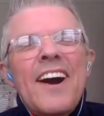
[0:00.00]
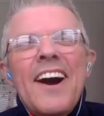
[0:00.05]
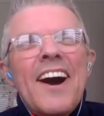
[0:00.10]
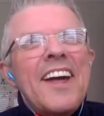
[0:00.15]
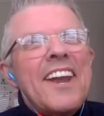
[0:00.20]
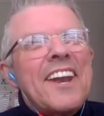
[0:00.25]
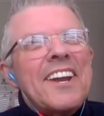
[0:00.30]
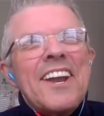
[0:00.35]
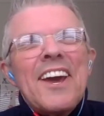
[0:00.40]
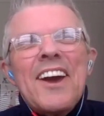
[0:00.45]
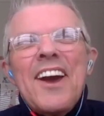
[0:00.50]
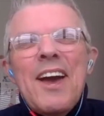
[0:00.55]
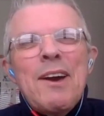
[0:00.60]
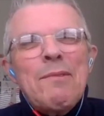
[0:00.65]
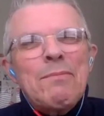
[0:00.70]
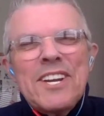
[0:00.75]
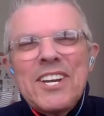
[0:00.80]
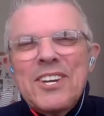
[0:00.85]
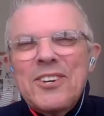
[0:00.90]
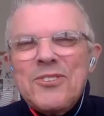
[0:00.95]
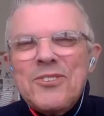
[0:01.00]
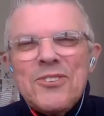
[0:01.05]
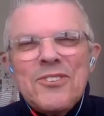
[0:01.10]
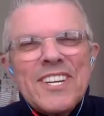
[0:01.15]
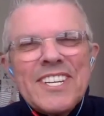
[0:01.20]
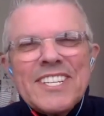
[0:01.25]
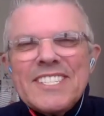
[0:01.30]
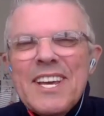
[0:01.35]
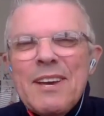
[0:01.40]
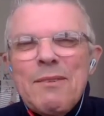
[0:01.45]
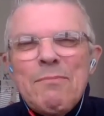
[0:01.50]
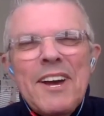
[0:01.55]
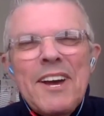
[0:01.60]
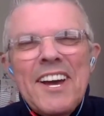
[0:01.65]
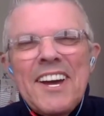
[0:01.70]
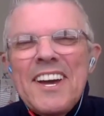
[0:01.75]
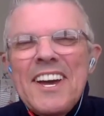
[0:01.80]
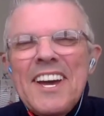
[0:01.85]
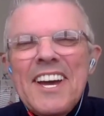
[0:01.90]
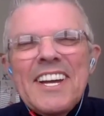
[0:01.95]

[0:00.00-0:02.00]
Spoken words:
I don't know how many drawings, Emma,